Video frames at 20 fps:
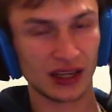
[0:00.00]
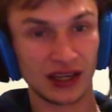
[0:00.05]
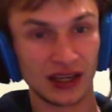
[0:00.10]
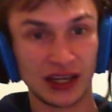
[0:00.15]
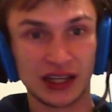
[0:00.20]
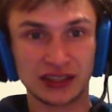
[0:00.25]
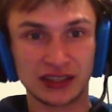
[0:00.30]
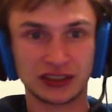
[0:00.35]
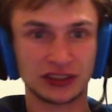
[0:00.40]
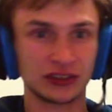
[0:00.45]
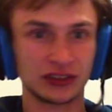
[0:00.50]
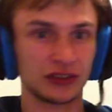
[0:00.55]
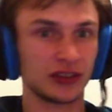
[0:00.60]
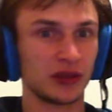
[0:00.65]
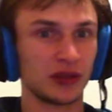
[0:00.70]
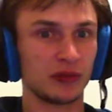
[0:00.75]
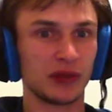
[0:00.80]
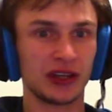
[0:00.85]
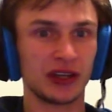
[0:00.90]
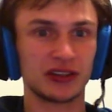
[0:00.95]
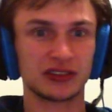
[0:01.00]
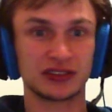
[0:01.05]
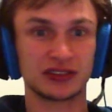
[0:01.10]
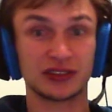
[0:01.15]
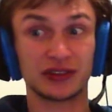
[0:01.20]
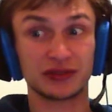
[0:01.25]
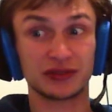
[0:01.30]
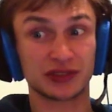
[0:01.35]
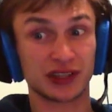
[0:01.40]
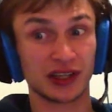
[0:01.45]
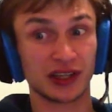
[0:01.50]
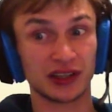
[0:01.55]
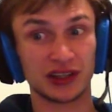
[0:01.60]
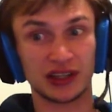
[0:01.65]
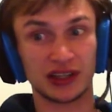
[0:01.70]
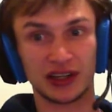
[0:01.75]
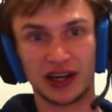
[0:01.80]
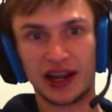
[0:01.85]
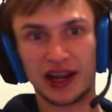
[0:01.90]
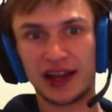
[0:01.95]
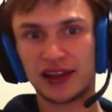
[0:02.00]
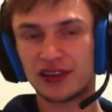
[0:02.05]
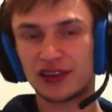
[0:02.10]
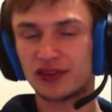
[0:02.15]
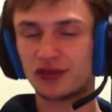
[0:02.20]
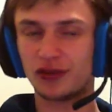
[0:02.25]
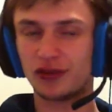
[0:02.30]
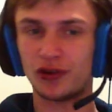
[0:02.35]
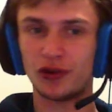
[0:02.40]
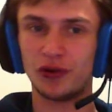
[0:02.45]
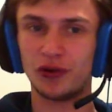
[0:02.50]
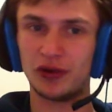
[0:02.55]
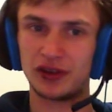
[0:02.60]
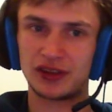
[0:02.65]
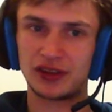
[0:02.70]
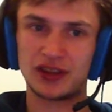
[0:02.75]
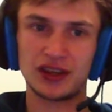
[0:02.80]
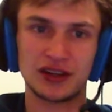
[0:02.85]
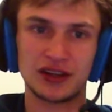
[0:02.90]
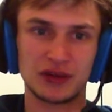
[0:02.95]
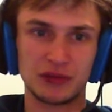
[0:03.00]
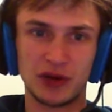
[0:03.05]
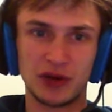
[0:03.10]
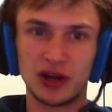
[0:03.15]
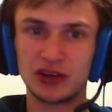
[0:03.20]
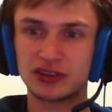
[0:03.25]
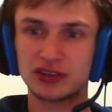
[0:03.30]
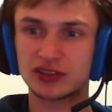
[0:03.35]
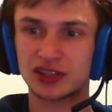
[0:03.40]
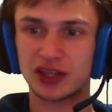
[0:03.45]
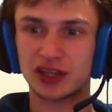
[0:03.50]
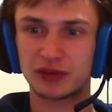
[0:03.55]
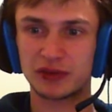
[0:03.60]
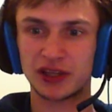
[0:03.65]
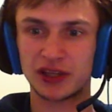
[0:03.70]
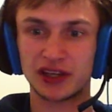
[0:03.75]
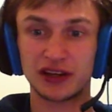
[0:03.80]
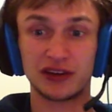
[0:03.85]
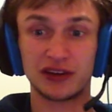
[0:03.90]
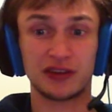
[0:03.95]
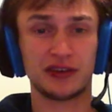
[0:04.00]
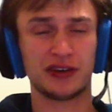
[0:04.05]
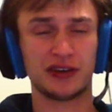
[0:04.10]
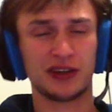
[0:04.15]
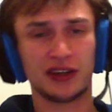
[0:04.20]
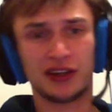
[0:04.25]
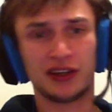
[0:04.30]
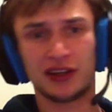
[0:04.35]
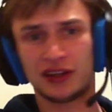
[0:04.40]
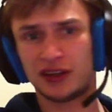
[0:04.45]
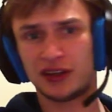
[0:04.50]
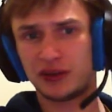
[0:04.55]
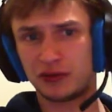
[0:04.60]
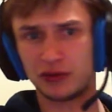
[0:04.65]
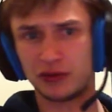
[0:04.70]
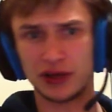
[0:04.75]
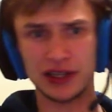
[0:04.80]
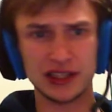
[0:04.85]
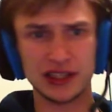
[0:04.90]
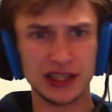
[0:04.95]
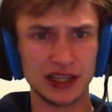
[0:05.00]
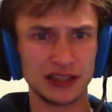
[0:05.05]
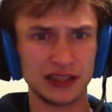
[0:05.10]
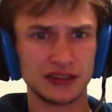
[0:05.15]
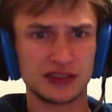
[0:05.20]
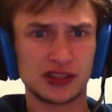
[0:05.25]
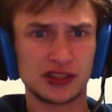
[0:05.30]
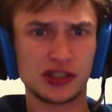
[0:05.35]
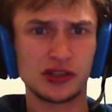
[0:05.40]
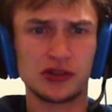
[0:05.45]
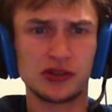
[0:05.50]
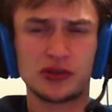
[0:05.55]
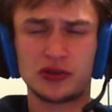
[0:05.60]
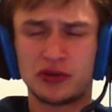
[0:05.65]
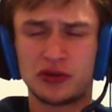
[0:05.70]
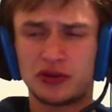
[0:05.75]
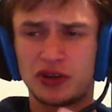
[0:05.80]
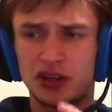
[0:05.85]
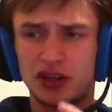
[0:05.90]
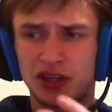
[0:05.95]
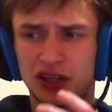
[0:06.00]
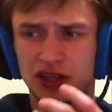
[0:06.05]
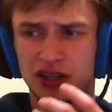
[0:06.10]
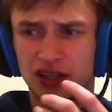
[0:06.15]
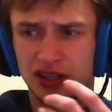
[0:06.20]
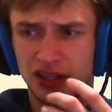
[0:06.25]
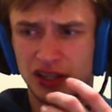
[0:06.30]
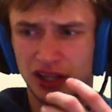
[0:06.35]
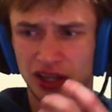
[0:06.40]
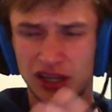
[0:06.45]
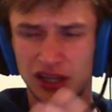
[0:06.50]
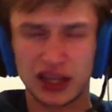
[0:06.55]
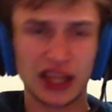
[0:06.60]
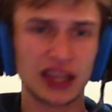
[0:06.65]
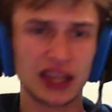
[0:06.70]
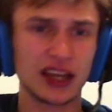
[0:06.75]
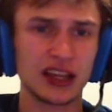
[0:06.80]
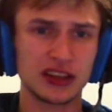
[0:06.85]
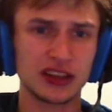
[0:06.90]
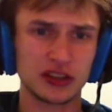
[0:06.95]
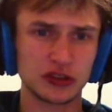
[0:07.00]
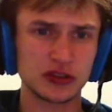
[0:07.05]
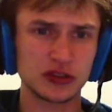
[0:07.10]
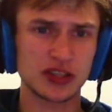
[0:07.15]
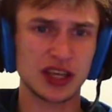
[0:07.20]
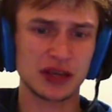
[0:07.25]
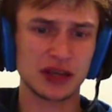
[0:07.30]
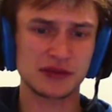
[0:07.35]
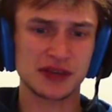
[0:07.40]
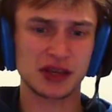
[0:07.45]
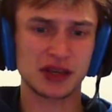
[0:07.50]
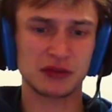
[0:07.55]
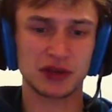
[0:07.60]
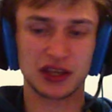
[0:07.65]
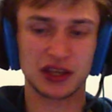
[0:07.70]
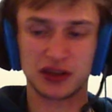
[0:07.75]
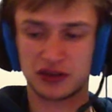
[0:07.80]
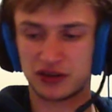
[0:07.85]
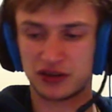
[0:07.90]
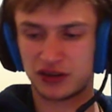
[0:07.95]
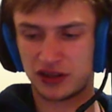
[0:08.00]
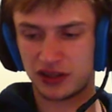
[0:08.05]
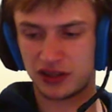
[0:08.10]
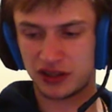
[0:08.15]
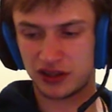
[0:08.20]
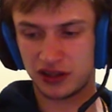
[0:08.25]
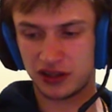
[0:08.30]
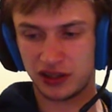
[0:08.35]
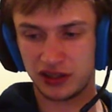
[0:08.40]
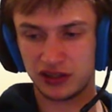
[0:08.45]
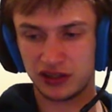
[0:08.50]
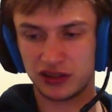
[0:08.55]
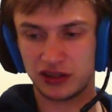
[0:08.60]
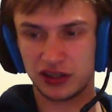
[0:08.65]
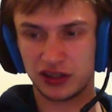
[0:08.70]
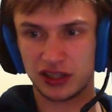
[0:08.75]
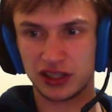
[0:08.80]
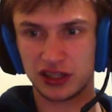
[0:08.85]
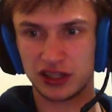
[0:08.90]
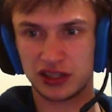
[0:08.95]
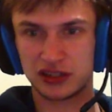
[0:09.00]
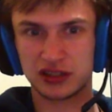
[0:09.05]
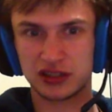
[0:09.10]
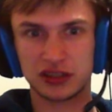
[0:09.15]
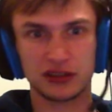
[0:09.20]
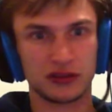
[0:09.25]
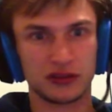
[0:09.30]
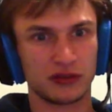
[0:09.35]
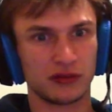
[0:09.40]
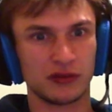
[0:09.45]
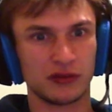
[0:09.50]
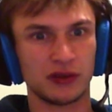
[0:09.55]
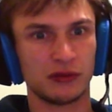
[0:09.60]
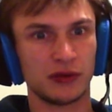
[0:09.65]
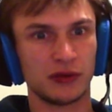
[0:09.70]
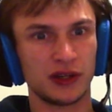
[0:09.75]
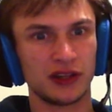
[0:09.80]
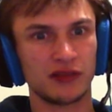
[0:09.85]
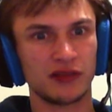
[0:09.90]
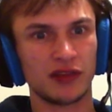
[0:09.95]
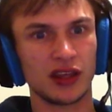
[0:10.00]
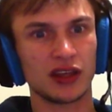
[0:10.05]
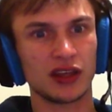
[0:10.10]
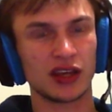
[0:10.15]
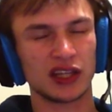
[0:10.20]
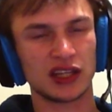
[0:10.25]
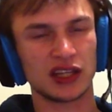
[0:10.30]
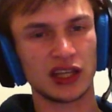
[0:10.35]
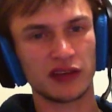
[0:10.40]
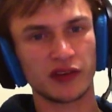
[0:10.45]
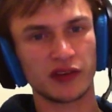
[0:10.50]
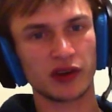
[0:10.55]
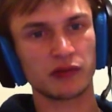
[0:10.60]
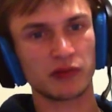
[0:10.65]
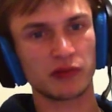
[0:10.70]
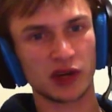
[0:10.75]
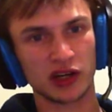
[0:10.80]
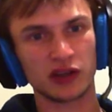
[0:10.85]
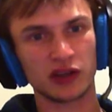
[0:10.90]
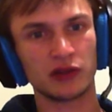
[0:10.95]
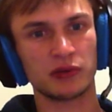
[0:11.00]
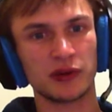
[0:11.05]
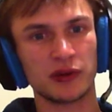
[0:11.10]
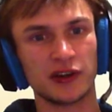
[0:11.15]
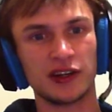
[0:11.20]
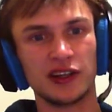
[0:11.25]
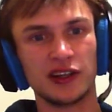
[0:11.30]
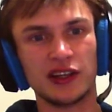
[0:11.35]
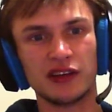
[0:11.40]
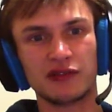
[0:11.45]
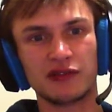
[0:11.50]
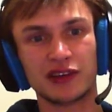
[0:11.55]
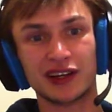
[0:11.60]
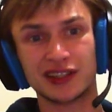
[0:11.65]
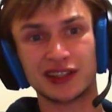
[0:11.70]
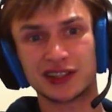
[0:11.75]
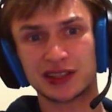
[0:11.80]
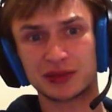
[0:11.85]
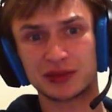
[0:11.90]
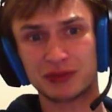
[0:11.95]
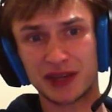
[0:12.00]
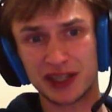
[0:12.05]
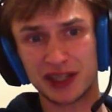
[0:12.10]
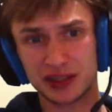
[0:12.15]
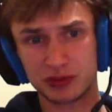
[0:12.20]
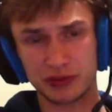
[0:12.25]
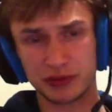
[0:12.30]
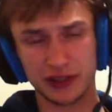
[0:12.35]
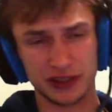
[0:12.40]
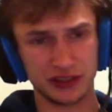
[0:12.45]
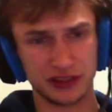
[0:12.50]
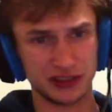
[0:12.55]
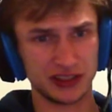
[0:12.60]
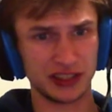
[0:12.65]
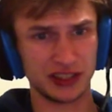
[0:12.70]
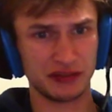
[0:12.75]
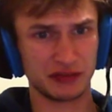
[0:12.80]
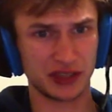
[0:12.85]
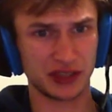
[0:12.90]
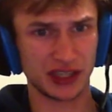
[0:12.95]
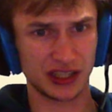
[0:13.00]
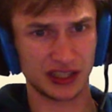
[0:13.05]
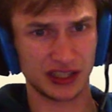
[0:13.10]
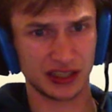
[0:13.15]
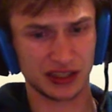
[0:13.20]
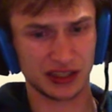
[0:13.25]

Sony and Microsoft's got their hands full with Kingdom Hearts coming out, Red Dead 2. They got those games coming out. Then you look at Nintendo, well, what did they got? They've got Mario Party. They've got Smash Brothers. They've got...